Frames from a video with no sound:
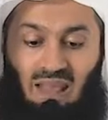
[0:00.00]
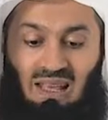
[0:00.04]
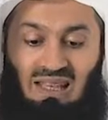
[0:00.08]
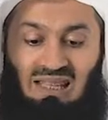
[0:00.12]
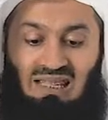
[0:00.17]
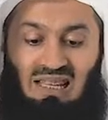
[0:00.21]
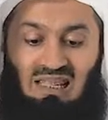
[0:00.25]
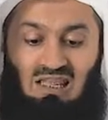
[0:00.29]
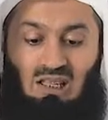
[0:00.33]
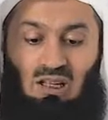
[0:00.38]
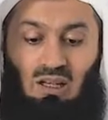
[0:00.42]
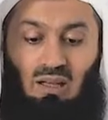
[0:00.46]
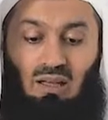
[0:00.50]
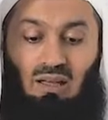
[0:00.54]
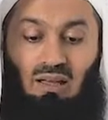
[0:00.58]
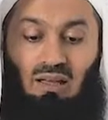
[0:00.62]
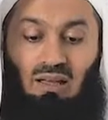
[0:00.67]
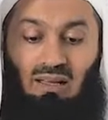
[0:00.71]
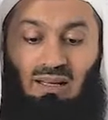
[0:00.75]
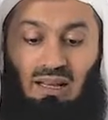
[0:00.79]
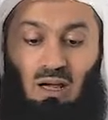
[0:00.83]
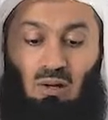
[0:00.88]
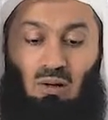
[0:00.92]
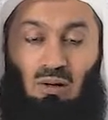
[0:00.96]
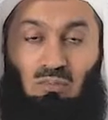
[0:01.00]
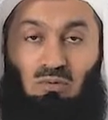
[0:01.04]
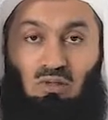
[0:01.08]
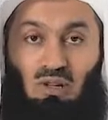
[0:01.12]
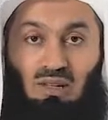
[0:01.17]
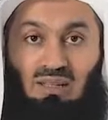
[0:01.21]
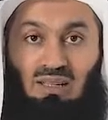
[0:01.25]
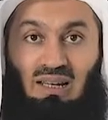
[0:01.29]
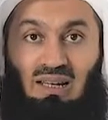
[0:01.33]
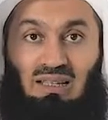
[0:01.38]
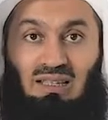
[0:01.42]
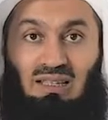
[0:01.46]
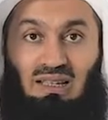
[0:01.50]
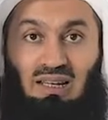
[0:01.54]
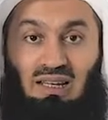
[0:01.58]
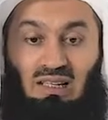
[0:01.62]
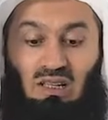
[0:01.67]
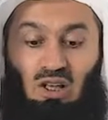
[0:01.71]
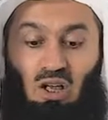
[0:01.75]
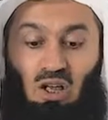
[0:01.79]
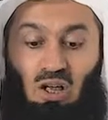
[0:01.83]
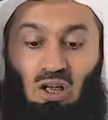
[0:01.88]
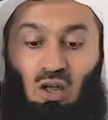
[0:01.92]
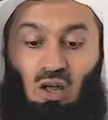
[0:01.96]
He says, now I'm translating
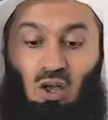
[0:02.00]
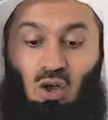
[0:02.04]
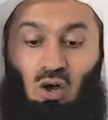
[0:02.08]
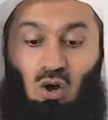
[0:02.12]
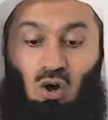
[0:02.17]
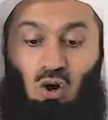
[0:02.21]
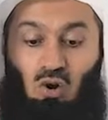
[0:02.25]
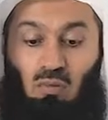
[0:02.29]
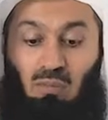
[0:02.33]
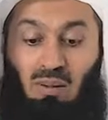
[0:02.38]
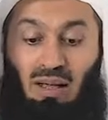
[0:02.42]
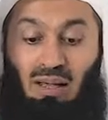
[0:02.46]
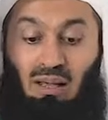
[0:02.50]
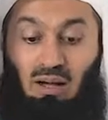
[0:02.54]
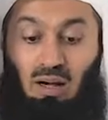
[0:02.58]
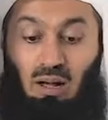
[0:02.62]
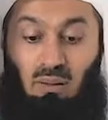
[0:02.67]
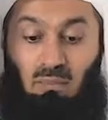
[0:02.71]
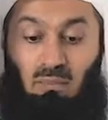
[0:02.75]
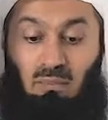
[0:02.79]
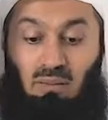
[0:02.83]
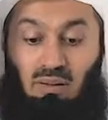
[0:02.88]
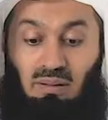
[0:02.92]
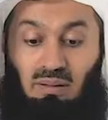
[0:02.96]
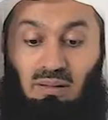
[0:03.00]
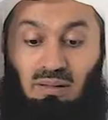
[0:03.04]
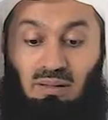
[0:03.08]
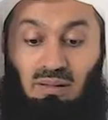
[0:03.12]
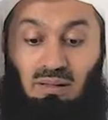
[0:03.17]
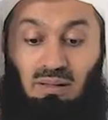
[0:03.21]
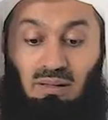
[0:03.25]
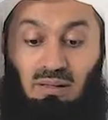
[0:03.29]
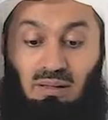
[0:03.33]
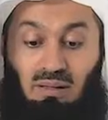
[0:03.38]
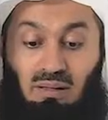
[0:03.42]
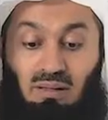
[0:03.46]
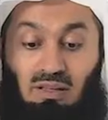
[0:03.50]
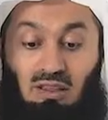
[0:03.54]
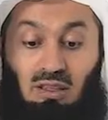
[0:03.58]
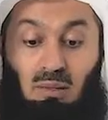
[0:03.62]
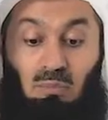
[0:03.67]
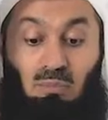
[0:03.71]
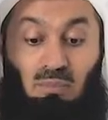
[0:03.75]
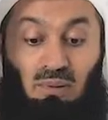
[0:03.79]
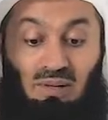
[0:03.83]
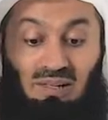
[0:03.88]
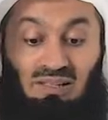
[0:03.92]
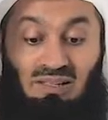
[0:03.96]
it. O my Rabb,
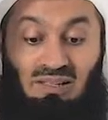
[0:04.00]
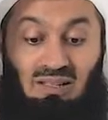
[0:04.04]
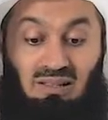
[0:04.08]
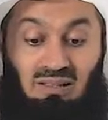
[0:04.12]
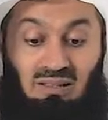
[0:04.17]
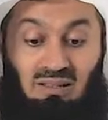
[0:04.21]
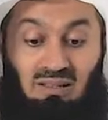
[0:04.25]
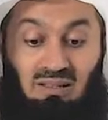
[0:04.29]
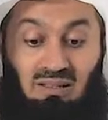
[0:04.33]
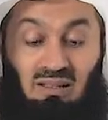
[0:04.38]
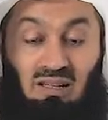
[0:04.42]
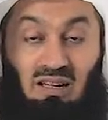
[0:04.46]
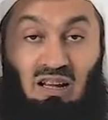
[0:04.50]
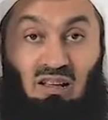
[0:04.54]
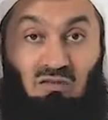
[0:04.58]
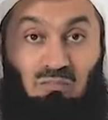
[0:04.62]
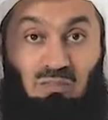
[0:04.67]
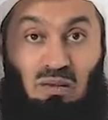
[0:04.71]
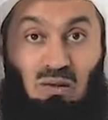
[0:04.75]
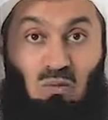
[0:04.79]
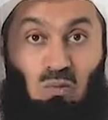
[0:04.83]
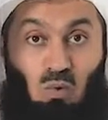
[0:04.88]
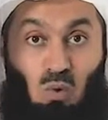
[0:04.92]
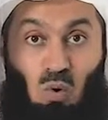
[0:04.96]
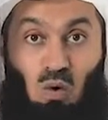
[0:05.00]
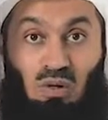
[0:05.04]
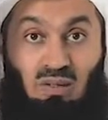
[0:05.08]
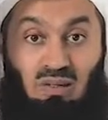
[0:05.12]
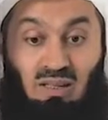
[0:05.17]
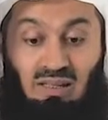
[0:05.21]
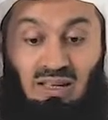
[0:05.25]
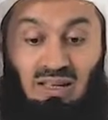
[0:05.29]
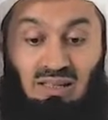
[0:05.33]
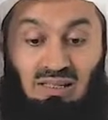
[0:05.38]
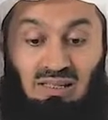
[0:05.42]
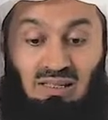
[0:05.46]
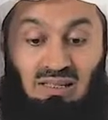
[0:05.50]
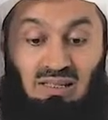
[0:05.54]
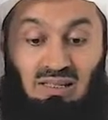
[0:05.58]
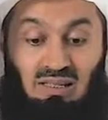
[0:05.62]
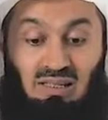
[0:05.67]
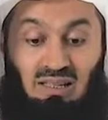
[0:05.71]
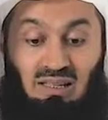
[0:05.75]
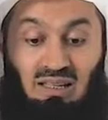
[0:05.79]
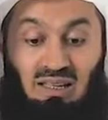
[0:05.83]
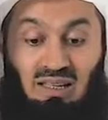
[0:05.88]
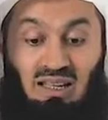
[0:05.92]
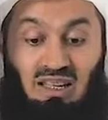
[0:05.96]
the prison that I've been warned
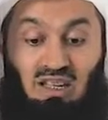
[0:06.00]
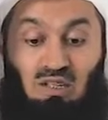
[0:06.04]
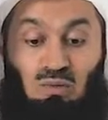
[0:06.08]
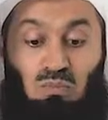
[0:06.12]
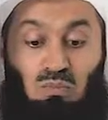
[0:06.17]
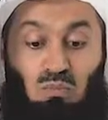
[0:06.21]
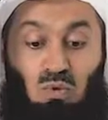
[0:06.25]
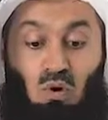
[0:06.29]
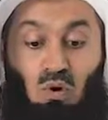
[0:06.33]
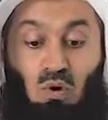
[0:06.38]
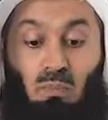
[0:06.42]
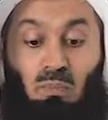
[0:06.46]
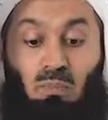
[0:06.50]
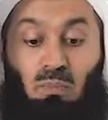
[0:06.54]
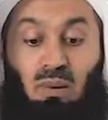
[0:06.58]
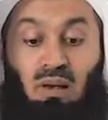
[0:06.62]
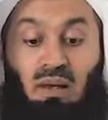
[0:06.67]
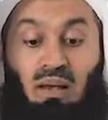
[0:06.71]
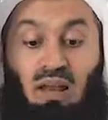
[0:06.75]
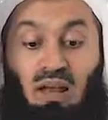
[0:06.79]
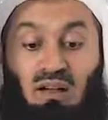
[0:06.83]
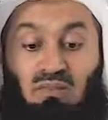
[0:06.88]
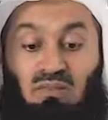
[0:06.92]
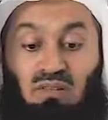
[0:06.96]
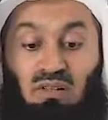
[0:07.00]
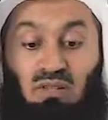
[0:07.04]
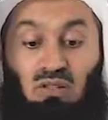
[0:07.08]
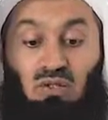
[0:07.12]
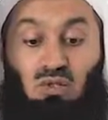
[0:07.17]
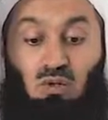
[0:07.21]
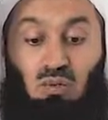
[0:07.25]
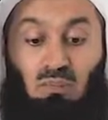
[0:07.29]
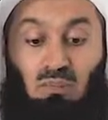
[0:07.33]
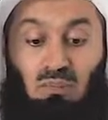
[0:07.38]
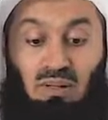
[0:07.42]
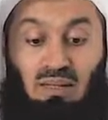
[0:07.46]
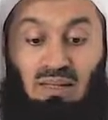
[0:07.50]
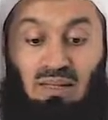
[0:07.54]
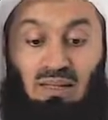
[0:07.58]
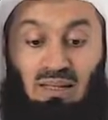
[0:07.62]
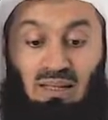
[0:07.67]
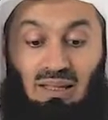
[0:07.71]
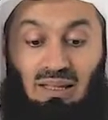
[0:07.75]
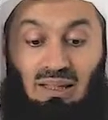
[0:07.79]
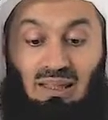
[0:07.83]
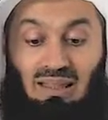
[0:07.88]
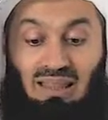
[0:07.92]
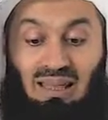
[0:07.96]
against is more beloved to
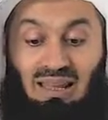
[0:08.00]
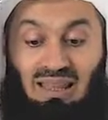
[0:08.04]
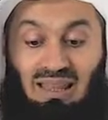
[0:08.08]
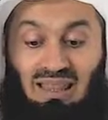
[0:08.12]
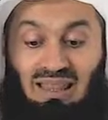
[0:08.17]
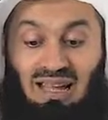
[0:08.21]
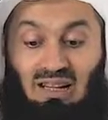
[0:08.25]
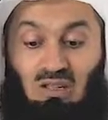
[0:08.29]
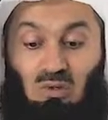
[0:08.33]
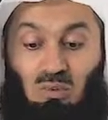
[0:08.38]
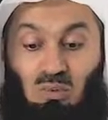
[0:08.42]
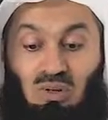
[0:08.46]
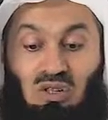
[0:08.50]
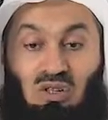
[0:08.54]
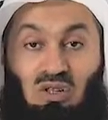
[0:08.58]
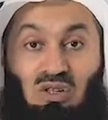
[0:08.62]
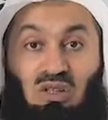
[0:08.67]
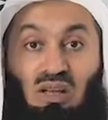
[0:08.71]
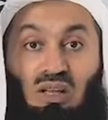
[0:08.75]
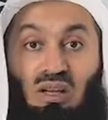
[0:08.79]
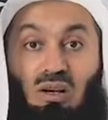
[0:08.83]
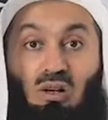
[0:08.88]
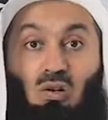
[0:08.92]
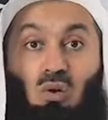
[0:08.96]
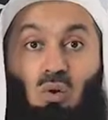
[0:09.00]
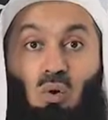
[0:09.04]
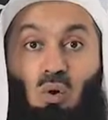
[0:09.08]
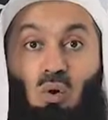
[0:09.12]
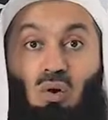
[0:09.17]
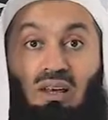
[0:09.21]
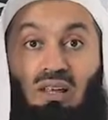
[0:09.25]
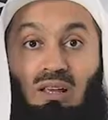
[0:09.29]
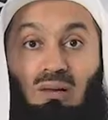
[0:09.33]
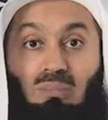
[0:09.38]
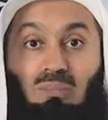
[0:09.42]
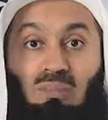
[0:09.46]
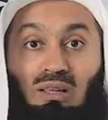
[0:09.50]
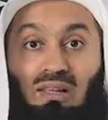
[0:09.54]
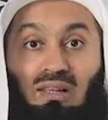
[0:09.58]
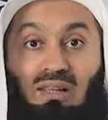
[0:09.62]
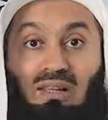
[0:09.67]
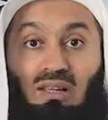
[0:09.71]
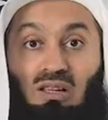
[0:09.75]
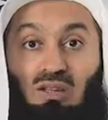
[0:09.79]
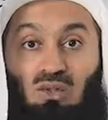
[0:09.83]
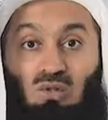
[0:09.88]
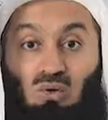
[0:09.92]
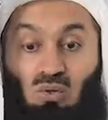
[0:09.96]
me than that which they are calling
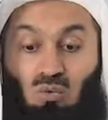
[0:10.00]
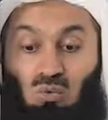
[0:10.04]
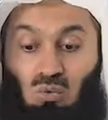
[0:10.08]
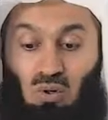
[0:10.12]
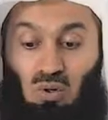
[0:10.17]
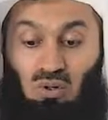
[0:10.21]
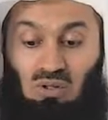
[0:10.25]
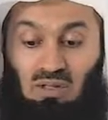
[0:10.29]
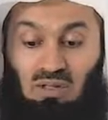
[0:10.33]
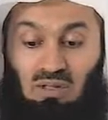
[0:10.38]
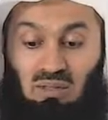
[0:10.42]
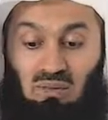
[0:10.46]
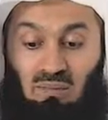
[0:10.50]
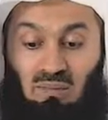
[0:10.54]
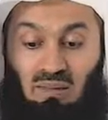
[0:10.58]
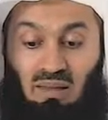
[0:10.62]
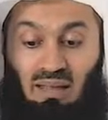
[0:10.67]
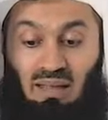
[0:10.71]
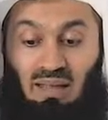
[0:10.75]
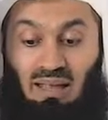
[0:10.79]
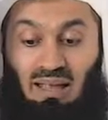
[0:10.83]
me towards.